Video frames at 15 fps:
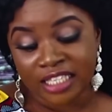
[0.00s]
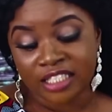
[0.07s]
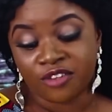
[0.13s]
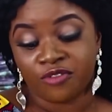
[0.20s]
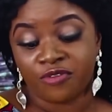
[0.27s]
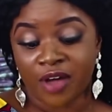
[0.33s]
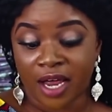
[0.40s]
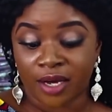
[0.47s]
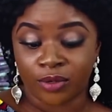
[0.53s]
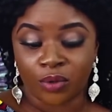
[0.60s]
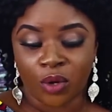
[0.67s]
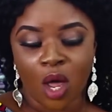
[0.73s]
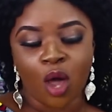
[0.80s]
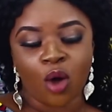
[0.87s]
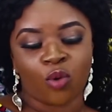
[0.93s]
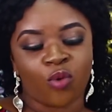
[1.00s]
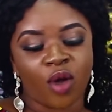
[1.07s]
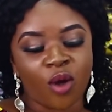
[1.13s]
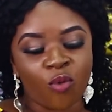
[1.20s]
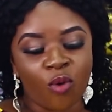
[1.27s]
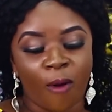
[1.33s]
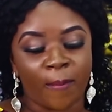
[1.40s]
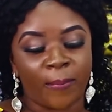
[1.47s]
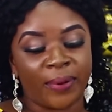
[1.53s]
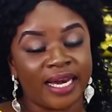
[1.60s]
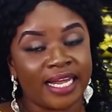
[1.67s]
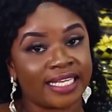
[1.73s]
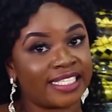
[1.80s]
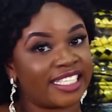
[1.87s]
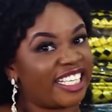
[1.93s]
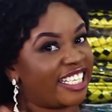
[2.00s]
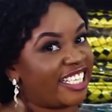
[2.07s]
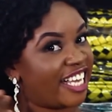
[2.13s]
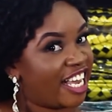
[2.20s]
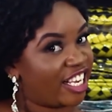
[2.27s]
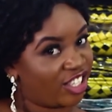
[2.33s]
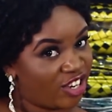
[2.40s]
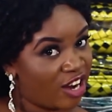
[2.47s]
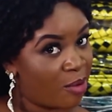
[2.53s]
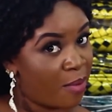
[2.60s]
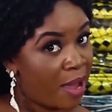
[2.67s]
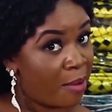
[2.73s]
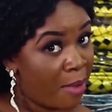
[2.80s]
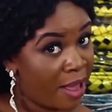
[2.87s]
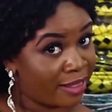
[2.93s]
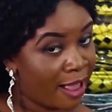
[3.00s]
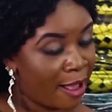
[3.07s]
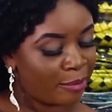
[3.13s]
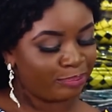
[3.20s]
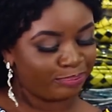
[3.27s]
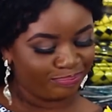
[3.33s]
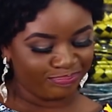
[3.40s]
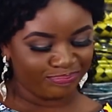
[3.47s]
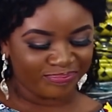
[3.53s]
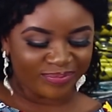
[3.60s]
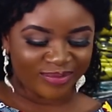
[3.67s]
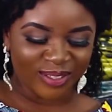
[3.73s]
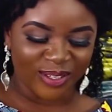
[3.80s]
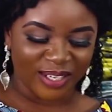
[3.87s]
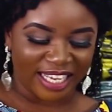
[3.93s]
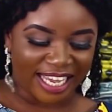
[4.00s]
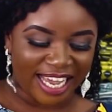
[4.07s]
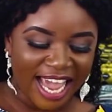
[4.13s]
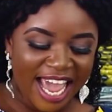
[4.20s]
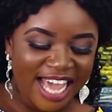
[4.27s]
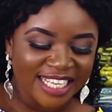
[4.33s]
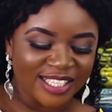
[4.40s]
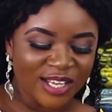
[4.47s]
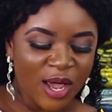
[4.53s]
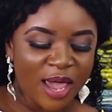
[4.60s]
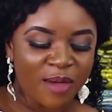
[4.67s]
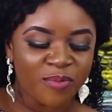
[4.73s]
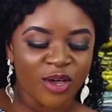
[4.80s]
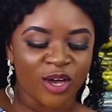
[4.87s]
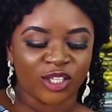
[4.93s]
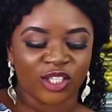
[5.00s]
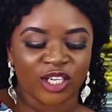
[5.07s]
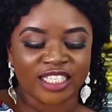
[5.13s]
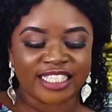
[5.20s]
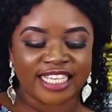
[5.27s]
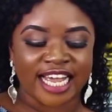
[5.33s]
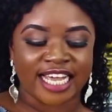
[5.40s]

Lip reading: and the value where one place in the extra mile matter. Okay, so Ibiosha